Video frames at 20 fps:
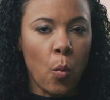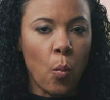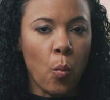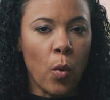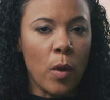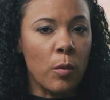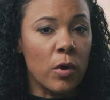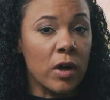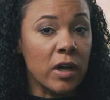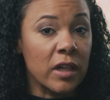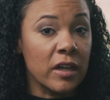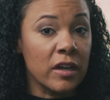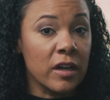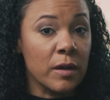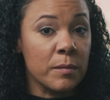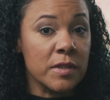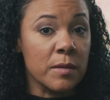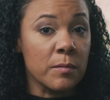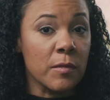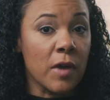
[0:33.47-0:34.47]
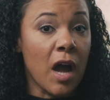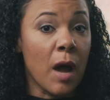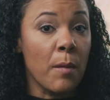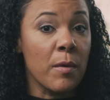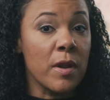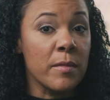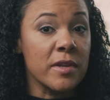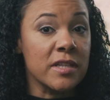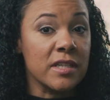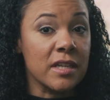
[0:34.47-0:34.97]
We will clear up some
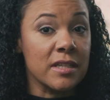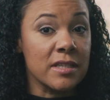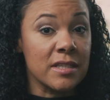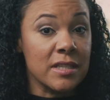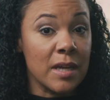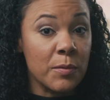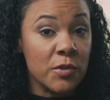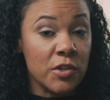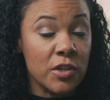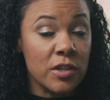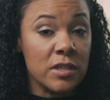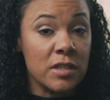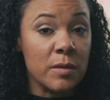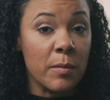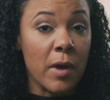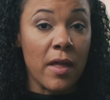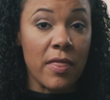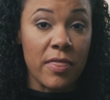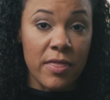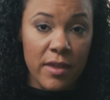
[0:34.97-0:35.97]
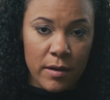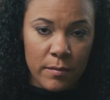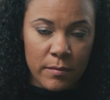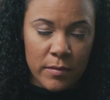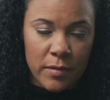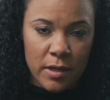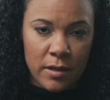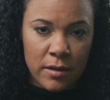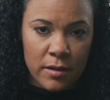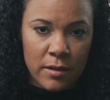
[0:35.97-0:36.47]
common misconceptions about them,